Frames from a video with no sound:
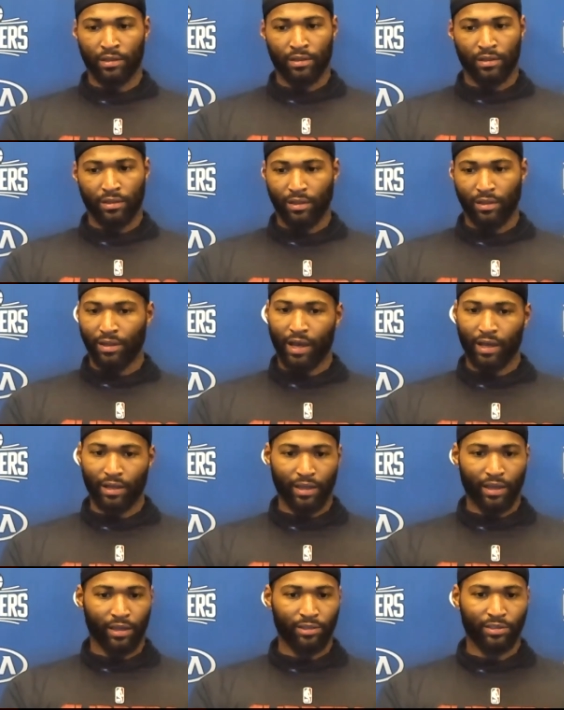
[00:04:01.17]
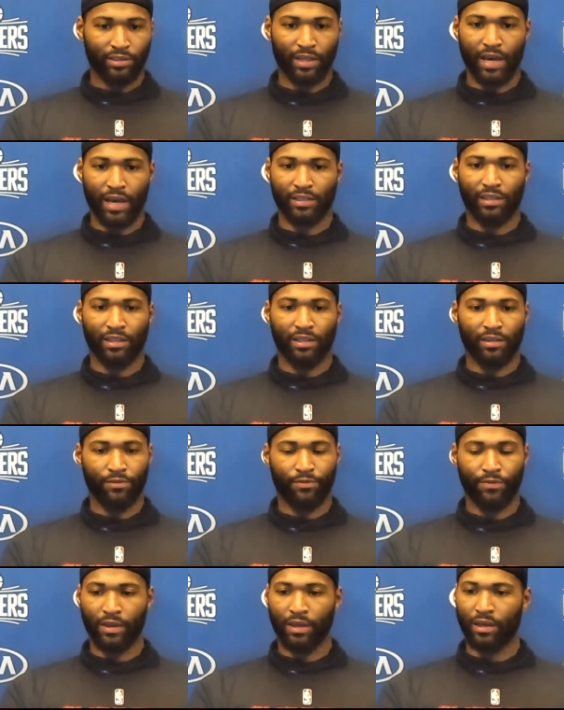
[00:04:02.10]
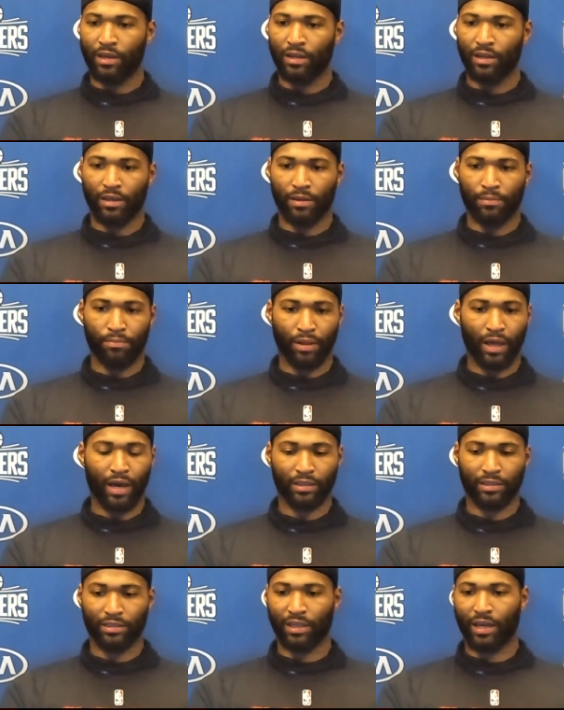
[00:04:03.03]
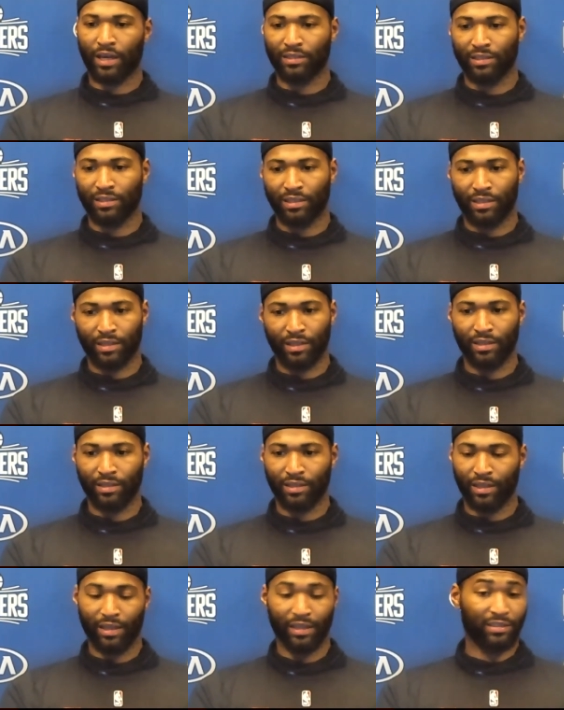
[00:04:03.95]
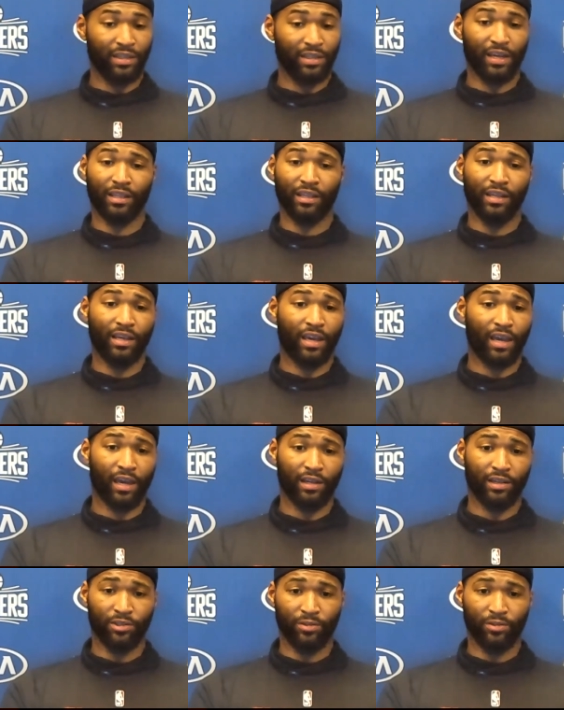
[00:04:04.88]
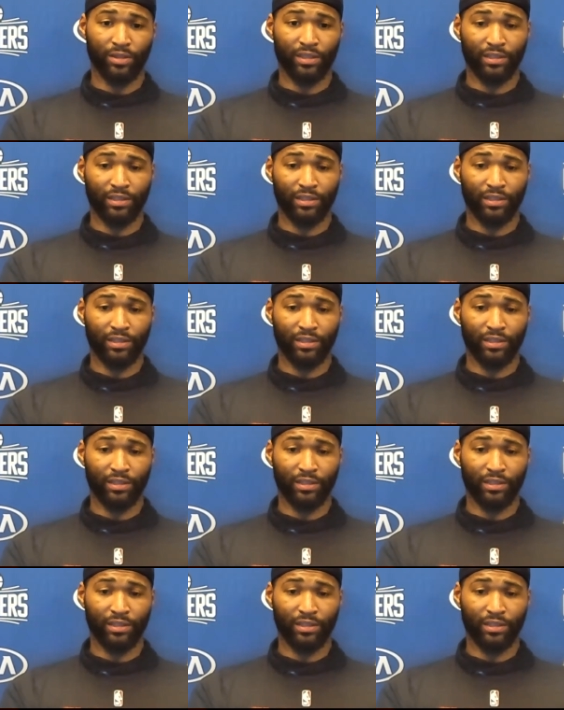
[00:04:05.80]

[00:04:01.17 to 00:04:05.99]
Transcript: He can knock down shots. He can defend. He can block shots. There's nothing he can't do.